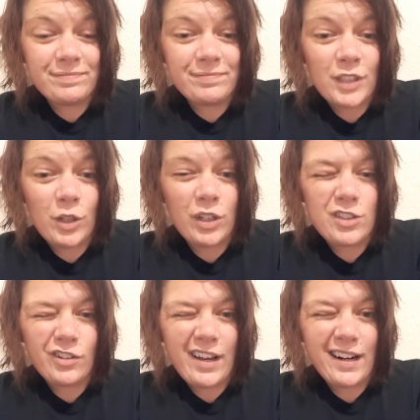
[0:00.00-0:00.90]
Who needs
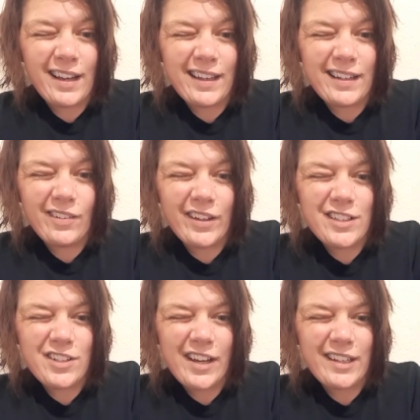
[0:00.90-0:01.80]
a right eye
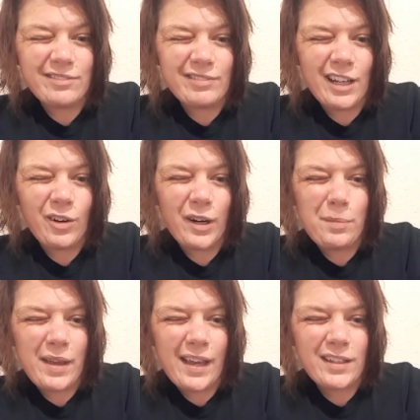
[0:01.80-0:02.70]
anyways, right? I'll wear a
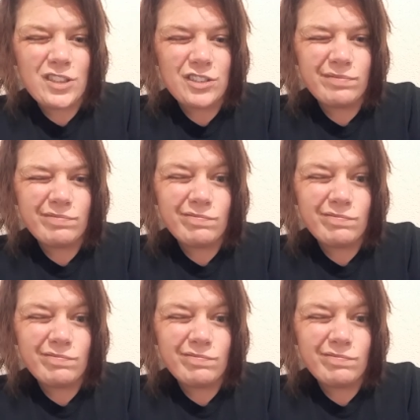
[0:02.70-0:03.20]
patch.